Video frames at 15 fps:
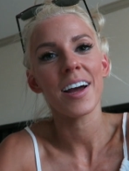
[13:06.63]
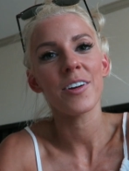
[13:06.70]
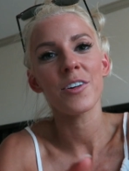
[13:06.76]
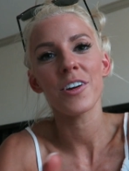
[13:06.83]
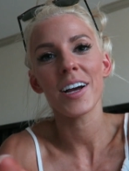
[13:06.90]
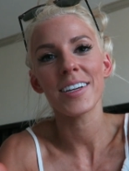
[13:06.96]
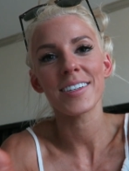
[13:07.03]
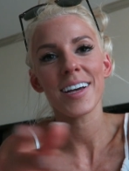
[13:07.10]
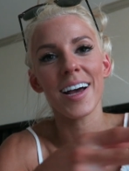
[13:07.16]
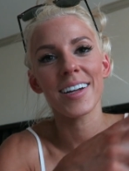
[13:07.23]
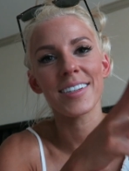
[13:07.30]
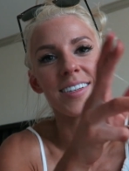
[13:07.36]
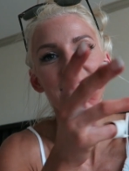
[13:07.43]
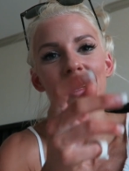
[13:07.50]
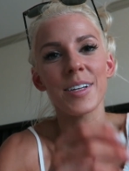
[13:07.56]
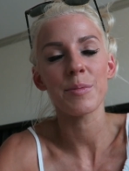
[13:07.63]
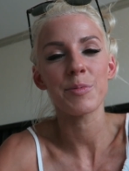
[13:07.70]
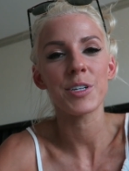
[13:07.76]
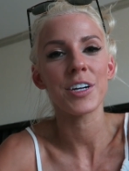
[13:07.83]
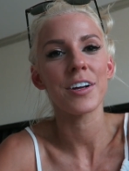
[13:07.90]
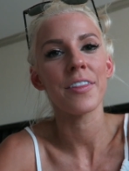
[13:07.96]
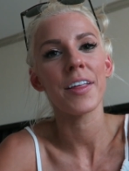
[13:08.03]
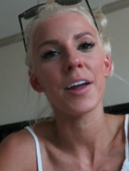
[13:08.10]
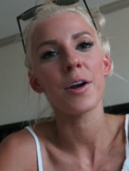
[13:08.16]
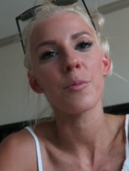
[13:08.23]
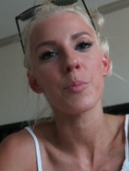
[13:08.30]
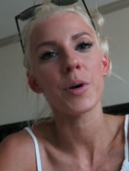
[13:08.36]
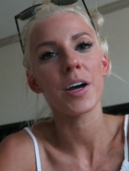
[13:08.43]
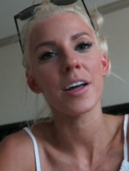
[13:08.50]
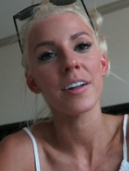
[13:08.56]
I know you guys kind of see clips here and there,
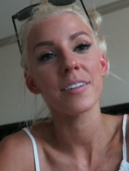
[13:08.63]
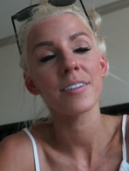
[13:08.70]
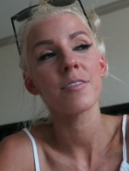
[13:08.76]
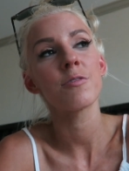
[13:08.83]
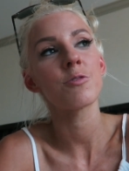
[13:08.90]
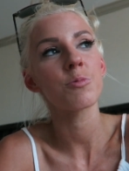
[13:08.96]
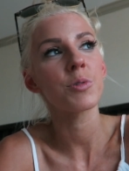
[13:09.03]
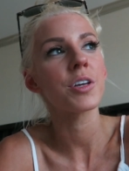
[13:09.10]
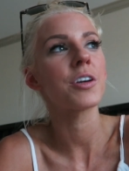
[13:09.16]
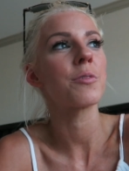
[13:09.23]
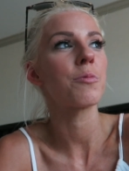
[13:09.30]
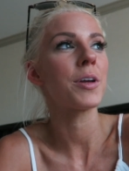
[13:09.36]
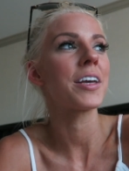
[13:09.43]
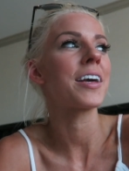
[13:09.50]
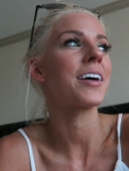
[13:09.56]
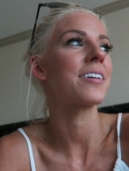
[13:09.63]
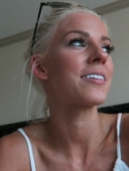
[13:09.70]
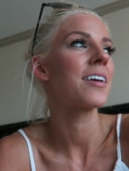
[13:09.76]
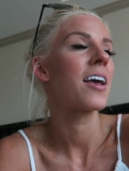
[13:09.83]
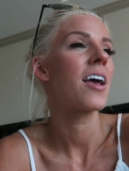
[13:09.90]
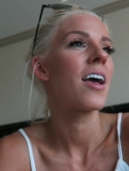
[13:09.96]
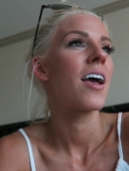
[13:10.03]
but it was a really good weekend.